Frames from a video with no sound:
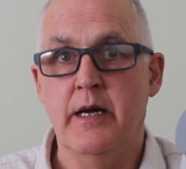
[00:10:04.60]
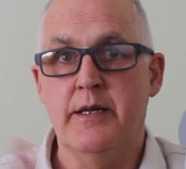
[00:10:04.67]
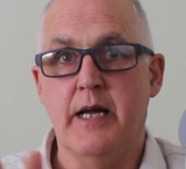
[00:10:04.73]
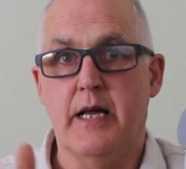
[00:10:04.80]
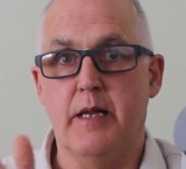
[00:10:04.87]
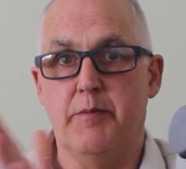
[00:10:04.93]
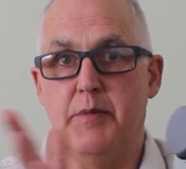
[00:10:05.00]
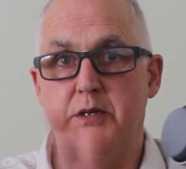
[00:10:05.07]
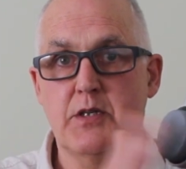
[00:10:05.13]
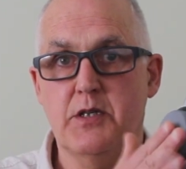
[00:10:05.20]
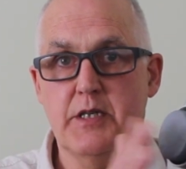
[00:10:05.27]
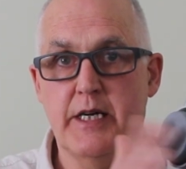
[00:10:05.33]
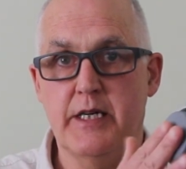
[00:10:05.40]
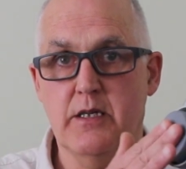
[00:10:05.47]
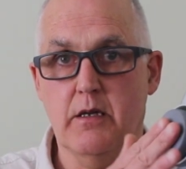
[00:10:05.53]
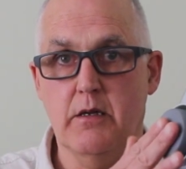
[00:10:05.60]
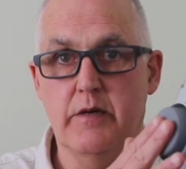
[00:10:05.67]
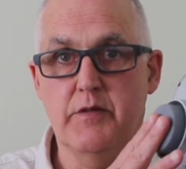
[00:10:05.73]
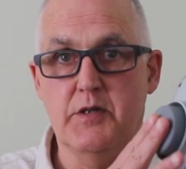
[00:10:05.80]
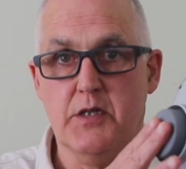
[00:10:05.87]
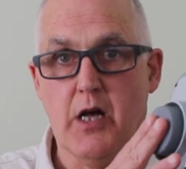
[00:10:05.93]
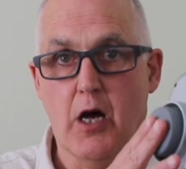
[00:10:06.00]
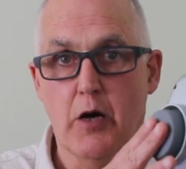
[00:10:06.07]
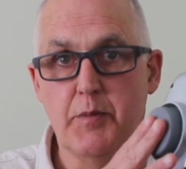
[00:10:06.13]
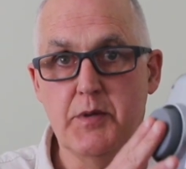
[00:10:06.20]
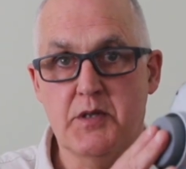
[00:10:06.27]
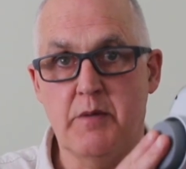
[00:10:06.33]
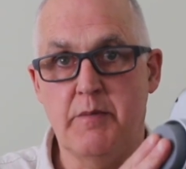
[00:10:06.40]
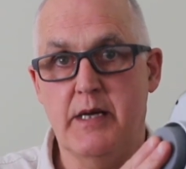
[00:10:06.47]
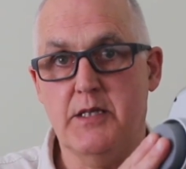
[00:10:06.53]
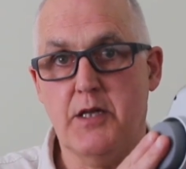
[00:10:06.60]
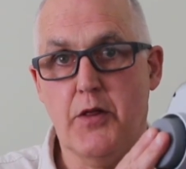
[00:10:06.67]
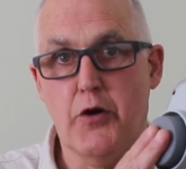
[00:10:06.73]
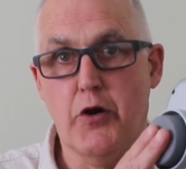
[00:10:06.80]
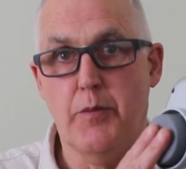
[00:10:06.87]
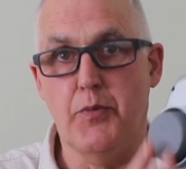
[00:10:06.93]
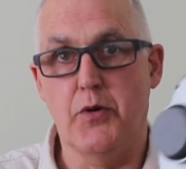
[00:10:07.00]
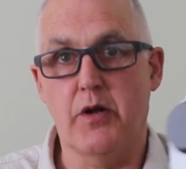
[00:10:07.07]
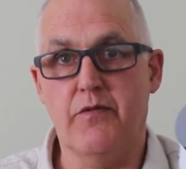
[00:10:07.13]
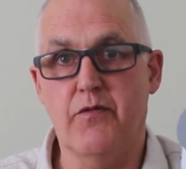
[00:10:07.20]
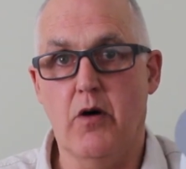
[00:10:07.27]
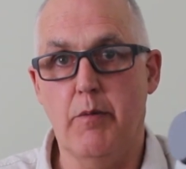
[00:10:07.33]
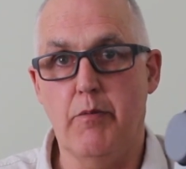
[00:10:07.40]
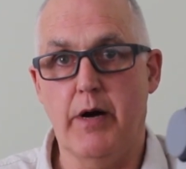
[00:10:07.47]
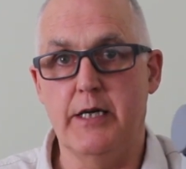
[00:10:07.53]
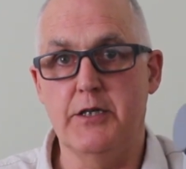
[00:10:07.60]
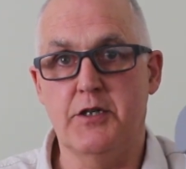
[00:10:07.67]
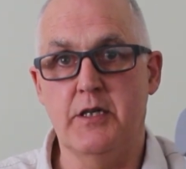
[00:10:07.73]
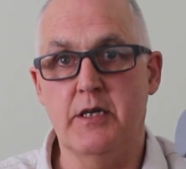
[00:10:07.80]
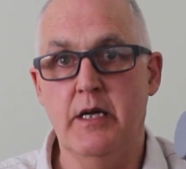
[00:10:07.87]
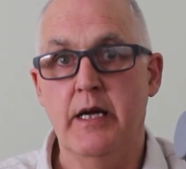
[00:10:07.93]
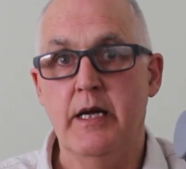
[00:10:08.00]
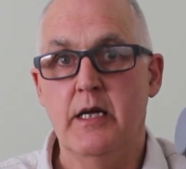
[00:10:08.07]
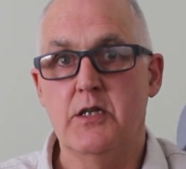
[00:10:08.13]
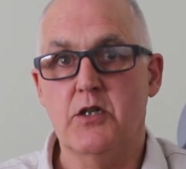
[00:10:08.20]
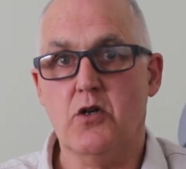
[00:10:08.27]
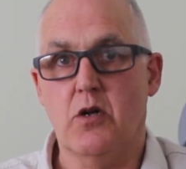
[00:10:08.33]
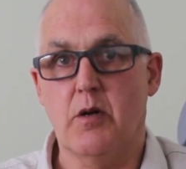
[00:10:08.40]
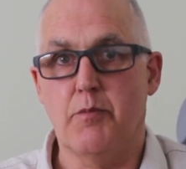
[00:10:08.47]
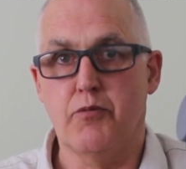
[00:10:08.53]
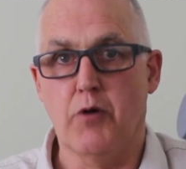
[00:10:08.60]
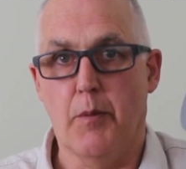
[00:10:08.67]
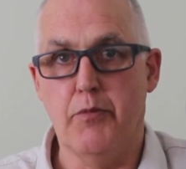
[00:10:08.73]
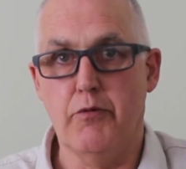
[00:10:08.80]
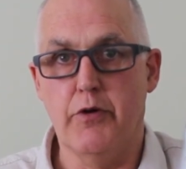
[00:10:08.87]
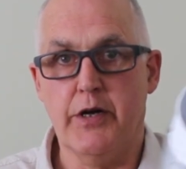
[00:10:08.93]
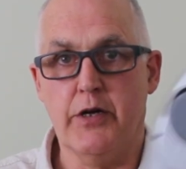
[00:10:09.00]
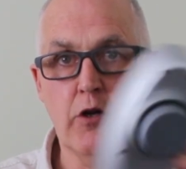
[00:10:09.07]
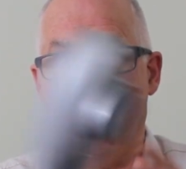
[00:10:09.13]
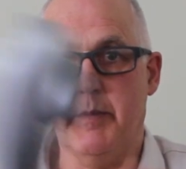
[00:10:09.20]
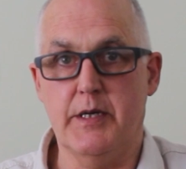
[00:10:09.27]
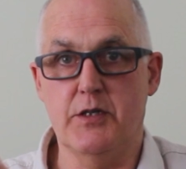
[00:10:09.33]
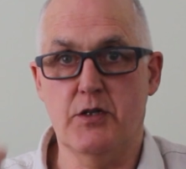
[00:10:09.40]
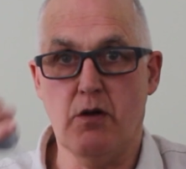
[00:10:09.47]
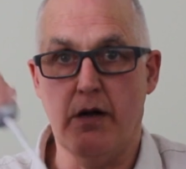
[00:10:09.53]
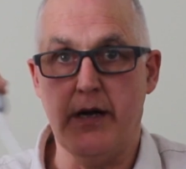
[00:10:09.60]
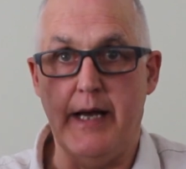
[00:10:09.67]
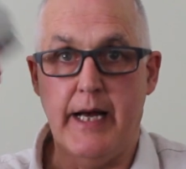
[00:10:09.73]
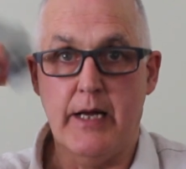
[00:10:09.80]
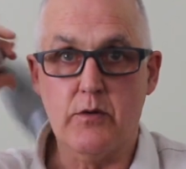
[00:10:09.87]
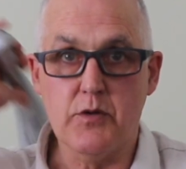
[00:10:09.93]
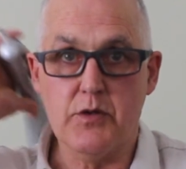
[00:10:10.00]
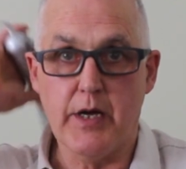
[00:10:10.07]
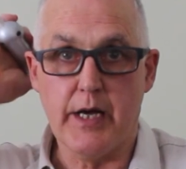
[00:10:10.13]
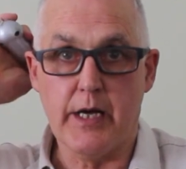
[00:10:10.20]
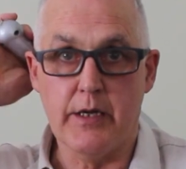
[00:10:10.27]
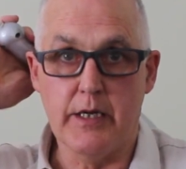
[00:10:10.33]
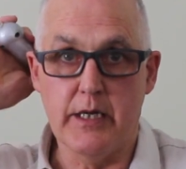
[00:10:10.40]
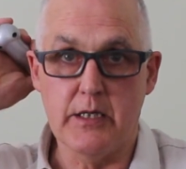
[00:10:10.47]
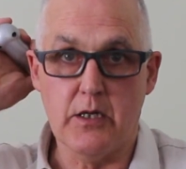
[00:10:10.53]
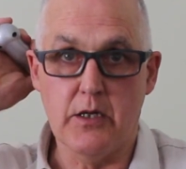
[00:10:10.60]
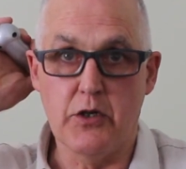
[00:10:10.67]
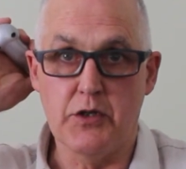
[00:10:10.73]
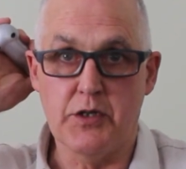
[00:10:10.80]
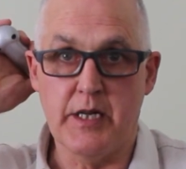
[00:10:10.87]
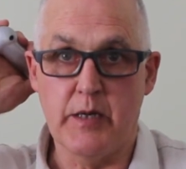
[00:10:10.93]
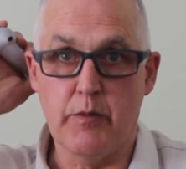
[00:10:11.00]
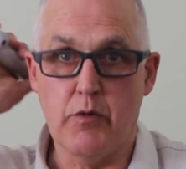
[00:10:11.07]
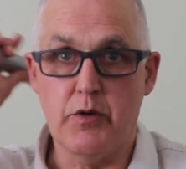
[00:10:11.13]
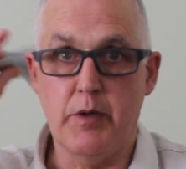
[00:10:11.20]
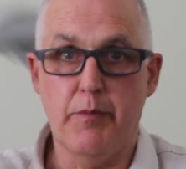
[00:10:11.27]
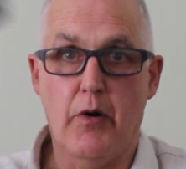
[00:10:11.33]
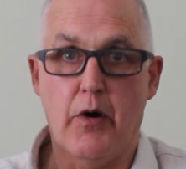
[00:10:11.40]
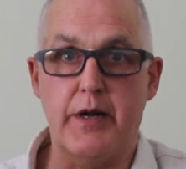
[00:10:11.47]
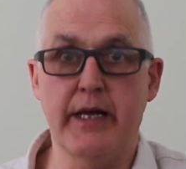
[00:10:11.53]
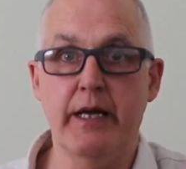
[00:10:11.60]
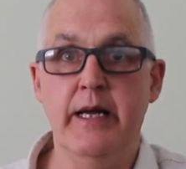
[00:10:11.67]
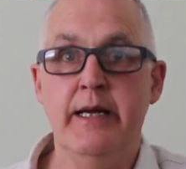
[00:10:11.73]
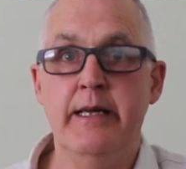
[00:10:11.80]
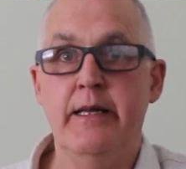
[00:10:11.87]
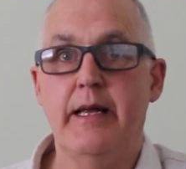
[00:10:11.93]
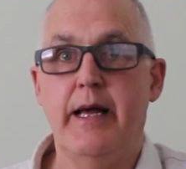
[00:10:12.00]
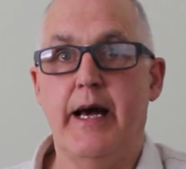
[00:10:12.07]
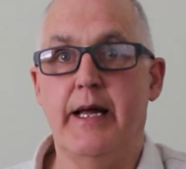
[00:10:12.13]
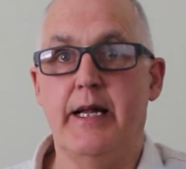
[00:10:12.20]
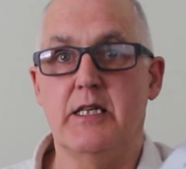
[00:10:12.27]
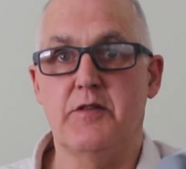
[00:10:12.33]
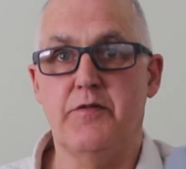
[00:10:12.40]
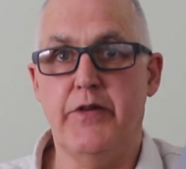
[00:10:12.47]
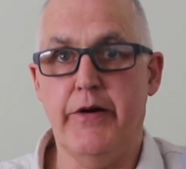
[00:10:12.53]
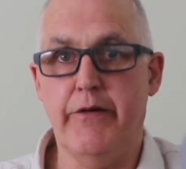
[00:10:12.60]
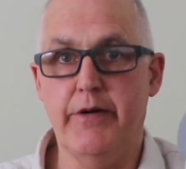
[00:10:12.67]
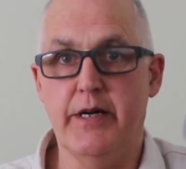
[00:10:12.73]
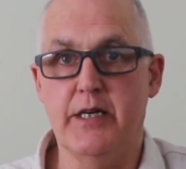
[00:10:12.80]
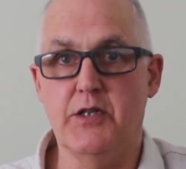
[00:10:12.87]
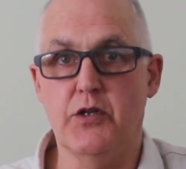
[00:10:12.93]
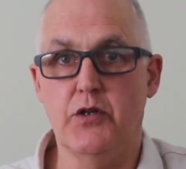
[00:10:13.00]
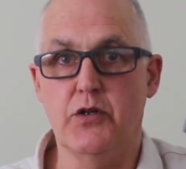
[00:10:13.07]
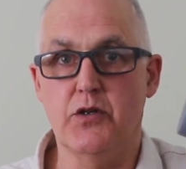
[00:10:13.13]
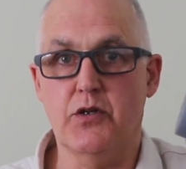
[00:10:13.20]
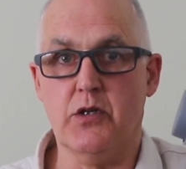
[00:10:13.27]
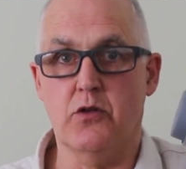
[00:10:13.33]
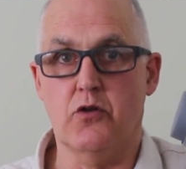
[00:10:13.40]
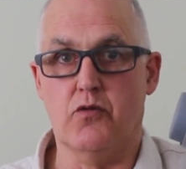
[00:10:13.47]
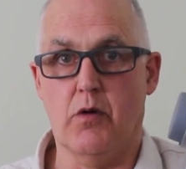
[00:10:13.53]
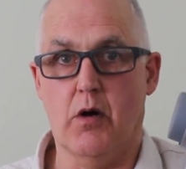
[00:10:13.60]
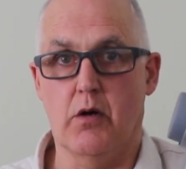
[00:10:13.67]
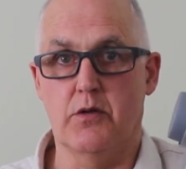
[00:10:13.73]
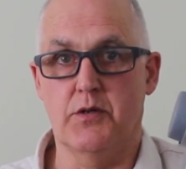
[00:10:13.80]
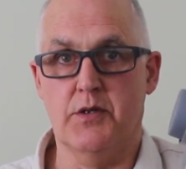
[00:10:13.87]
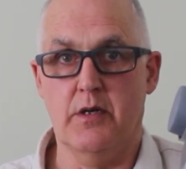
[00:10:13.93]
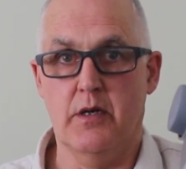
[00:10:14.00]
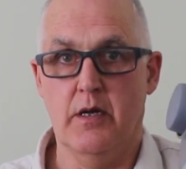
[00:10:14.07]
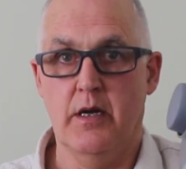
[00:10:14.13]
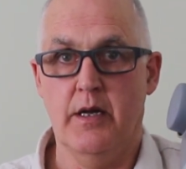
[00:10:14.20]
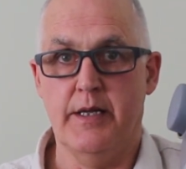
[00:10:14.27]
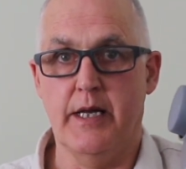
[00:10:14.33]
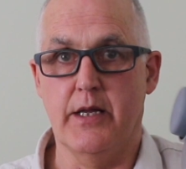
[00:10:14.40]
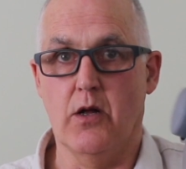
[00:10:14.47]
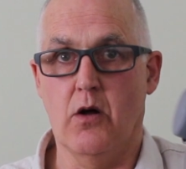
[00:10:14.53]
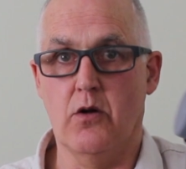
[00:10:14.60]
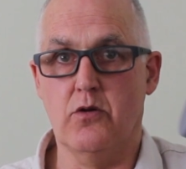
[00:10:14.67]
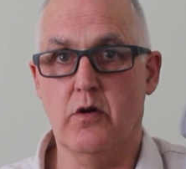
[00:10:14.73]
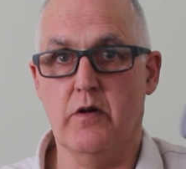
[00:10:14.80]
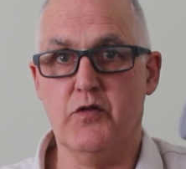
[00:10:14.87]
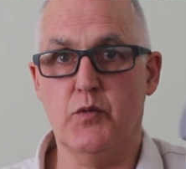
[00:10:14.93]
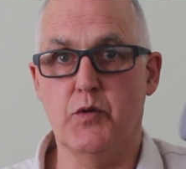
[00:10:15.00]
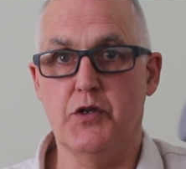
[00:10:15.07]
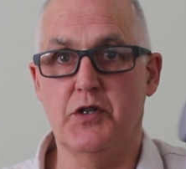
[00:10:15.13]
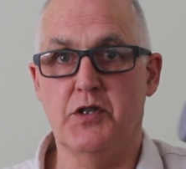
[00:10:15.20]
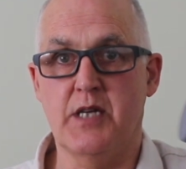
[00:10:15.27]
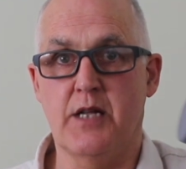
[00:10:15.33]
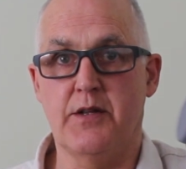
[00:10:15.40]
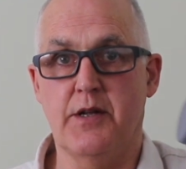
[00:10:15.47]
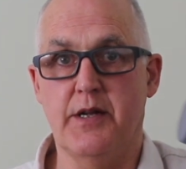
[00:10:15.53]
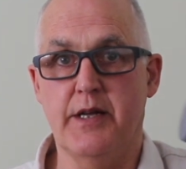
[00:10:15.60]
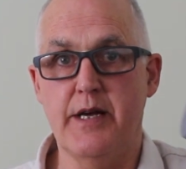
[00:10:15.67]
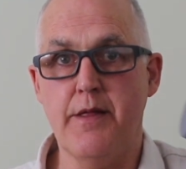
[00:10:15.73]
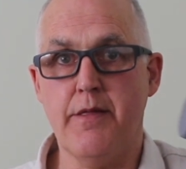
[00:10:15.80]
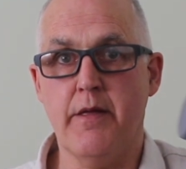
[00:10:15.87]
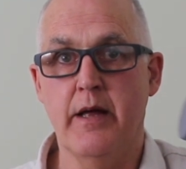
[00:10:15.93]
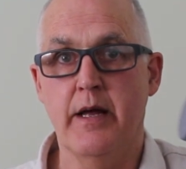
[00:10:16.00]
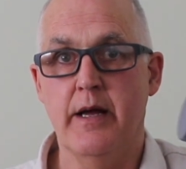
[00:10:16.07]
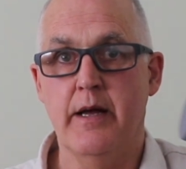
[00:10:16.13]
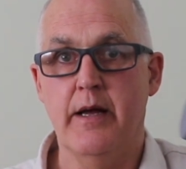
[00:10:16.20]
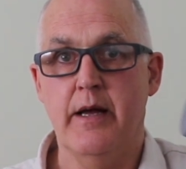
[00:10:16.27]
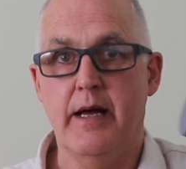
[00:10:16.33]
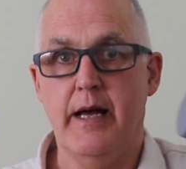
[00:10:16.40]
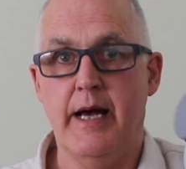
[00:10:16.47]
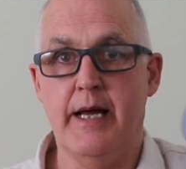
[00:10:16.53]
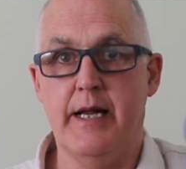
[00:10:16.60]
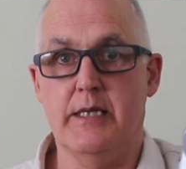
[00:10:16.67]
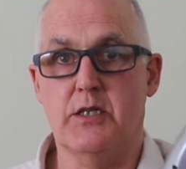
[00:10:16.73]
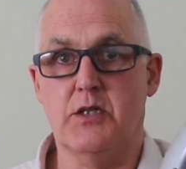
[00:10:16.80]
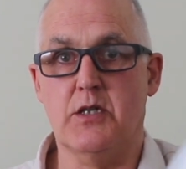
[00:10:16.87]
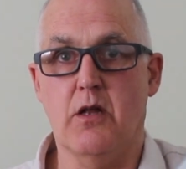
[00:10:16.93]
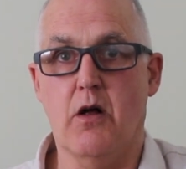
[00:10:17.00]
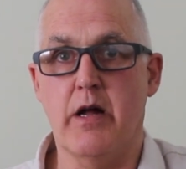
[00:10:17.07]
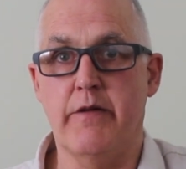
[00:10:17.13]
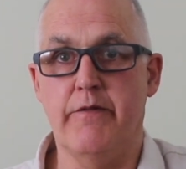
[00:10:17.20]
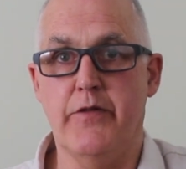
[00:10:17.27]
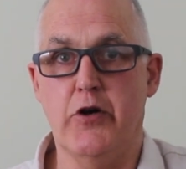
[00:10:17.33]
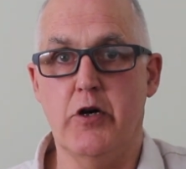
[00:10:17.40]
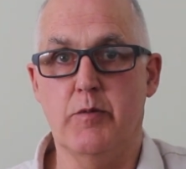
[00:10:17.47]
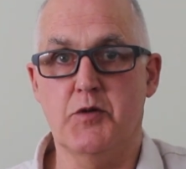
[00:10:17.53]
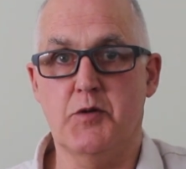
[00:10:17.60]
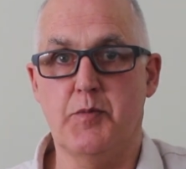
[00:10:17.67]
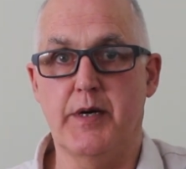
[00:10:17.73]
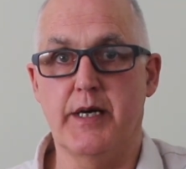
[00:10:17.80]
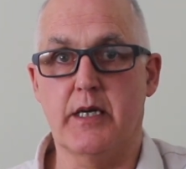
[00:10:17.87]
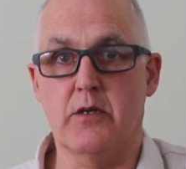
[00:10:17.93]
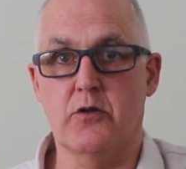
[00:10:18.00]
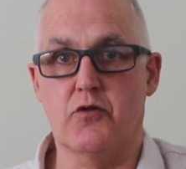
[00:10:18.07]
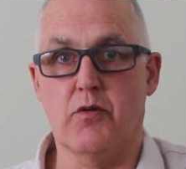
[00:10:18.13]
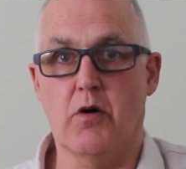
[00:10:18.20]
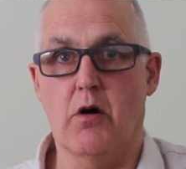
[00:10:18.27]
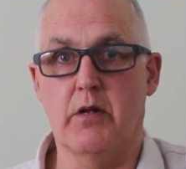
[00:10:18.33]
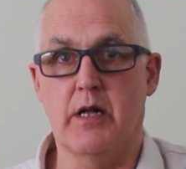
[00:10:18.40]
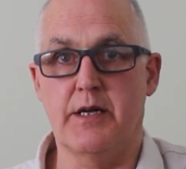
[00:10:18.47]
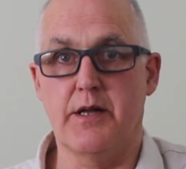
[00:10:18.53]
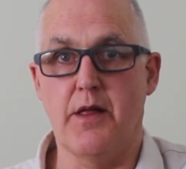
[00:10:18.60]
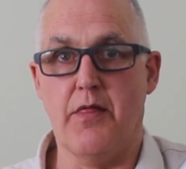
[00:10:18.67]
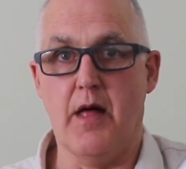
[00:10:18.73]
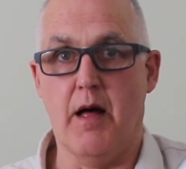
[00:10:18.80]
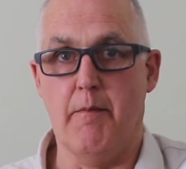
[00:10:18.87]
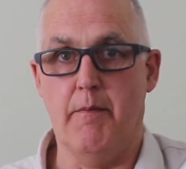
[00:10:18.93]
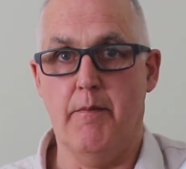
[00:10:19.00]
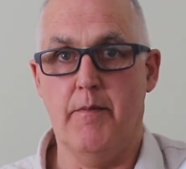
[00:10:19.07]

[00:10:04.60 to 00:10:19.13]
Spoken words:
Now the business end delivers copious amounts of therapeutic vibration. It's got a proper ergonomically designed handle so you can easily use it anywhere on your body, and has very easy to use controls. Now the on and off switch is underneath and has a sliding variable speed control on your thumb.